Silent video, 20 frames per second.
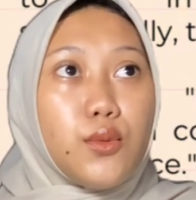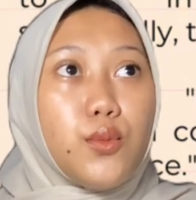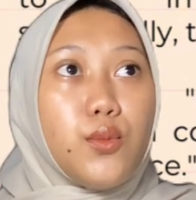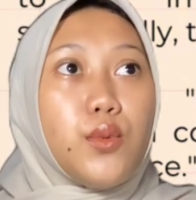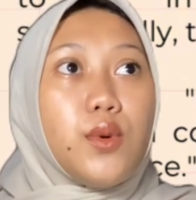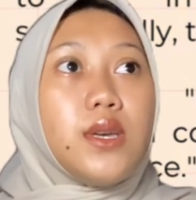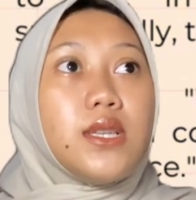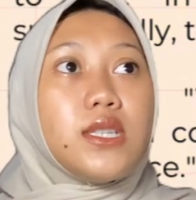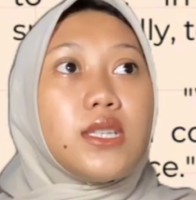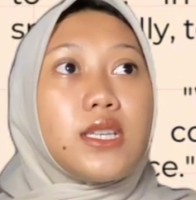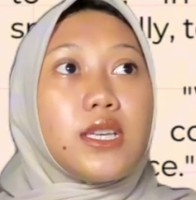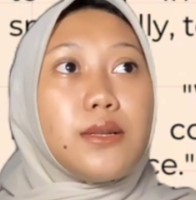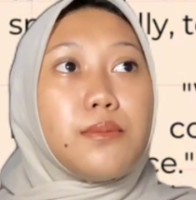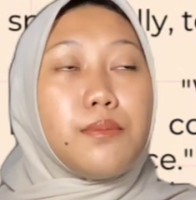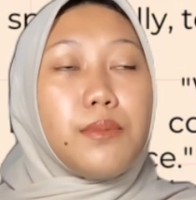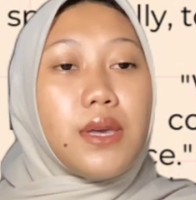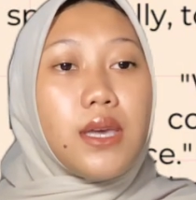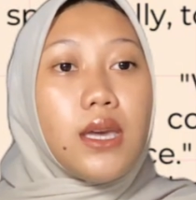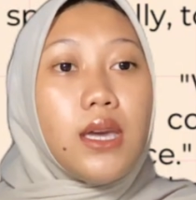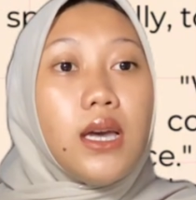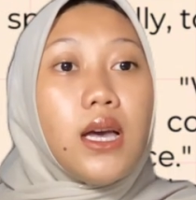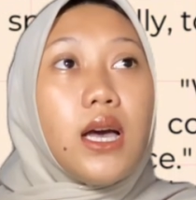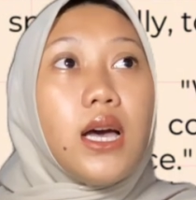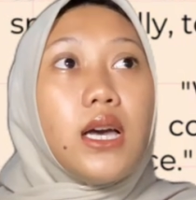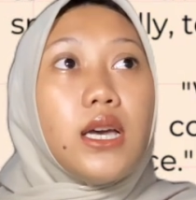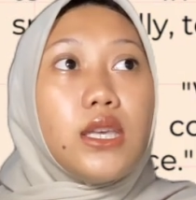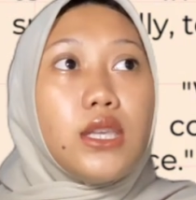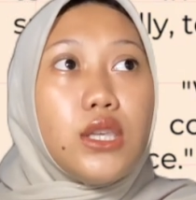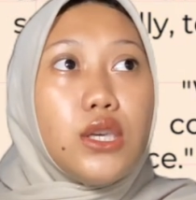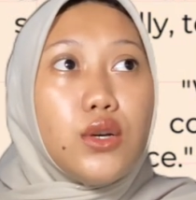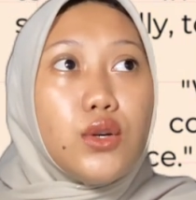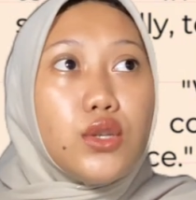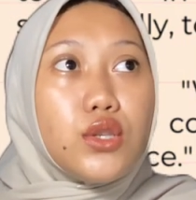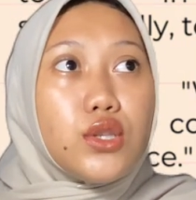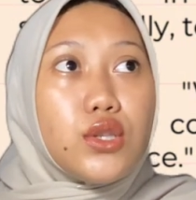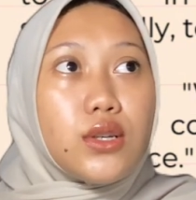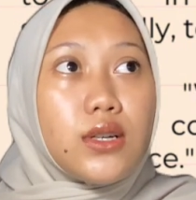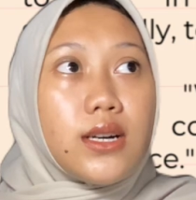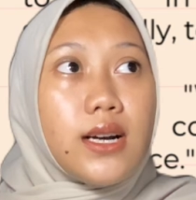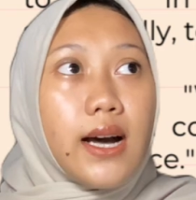which can be used
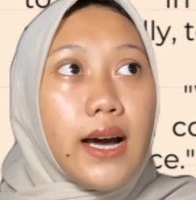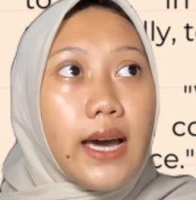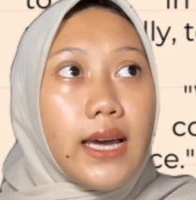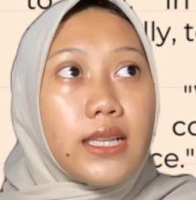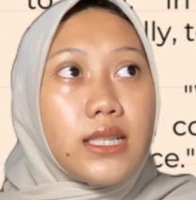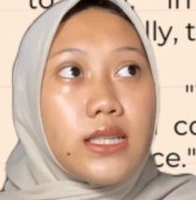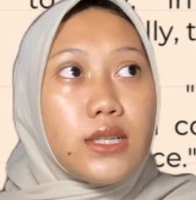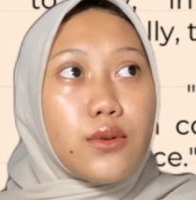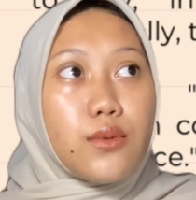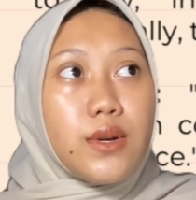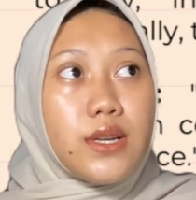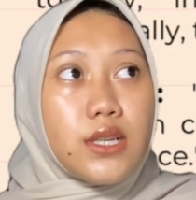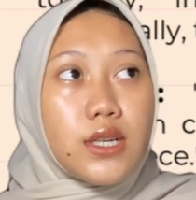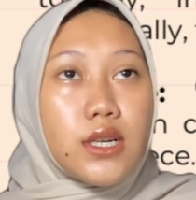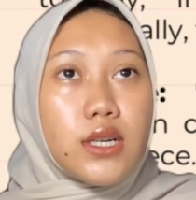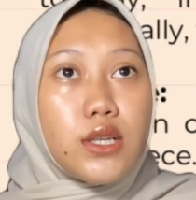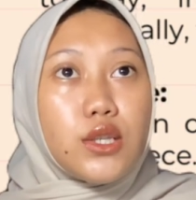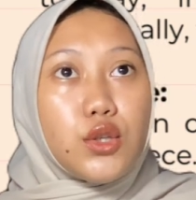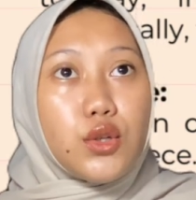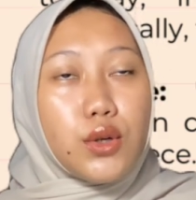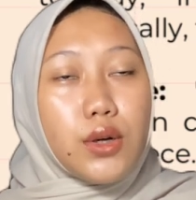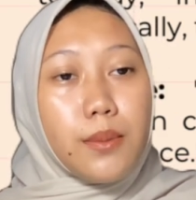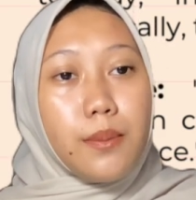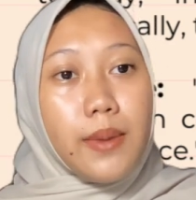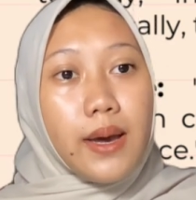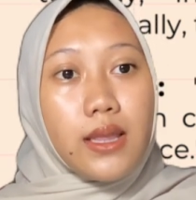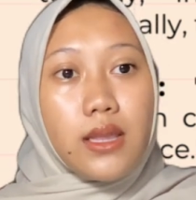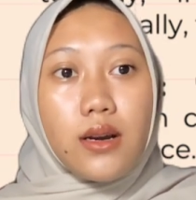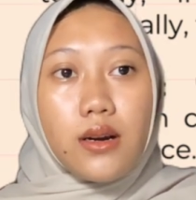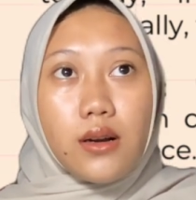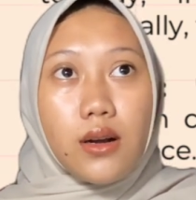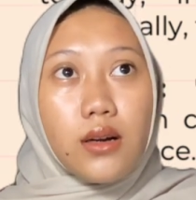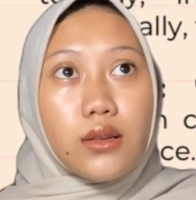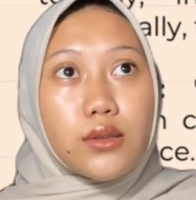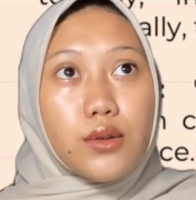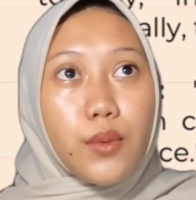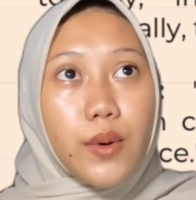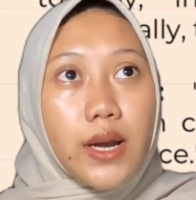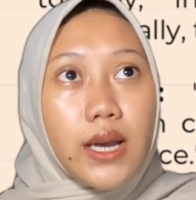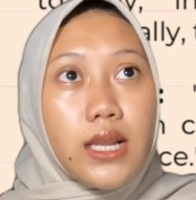to guide the reader to a better
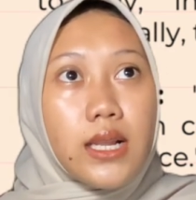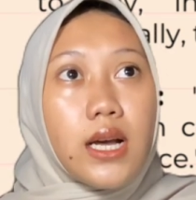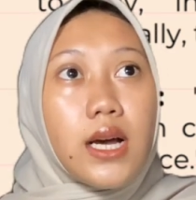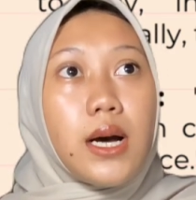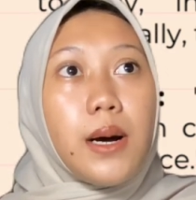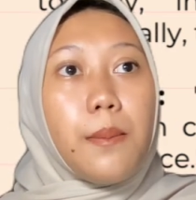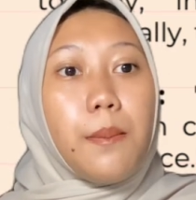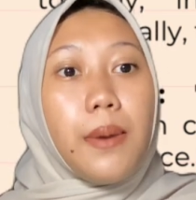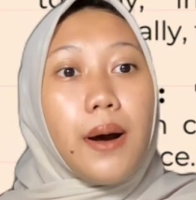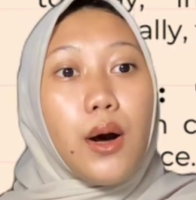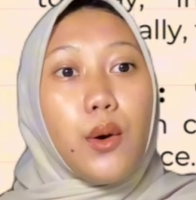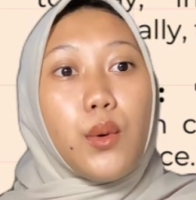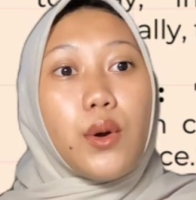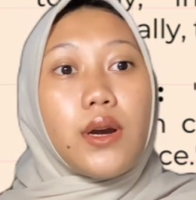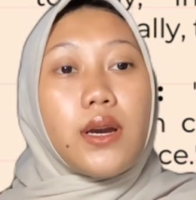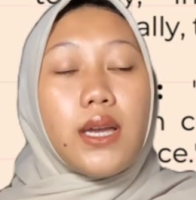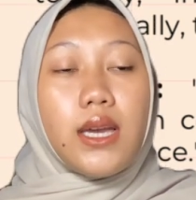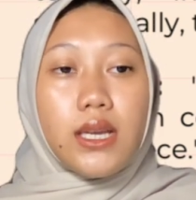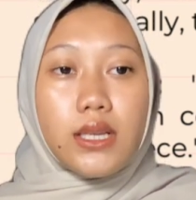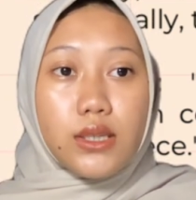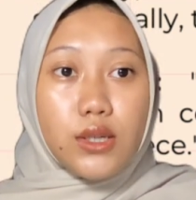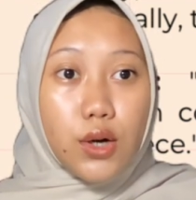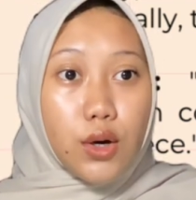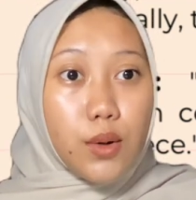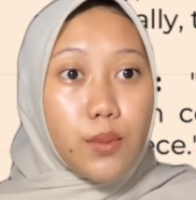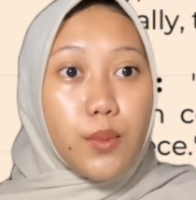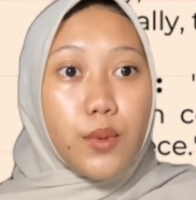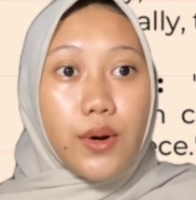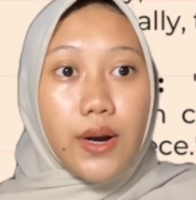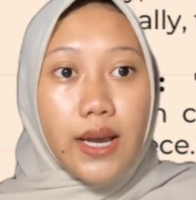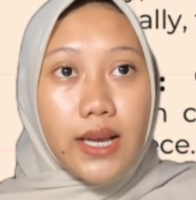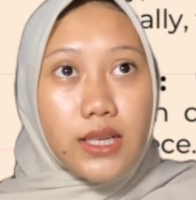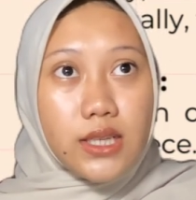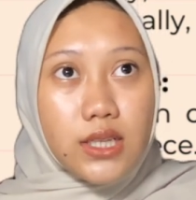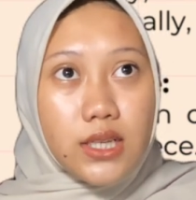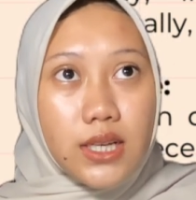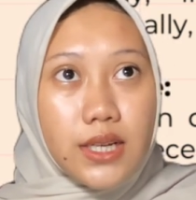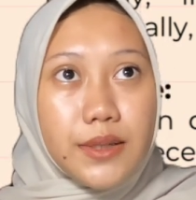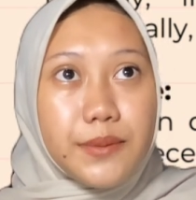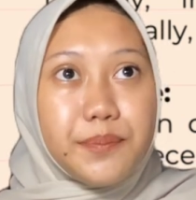concrete power in
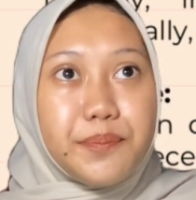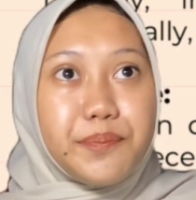comprehension.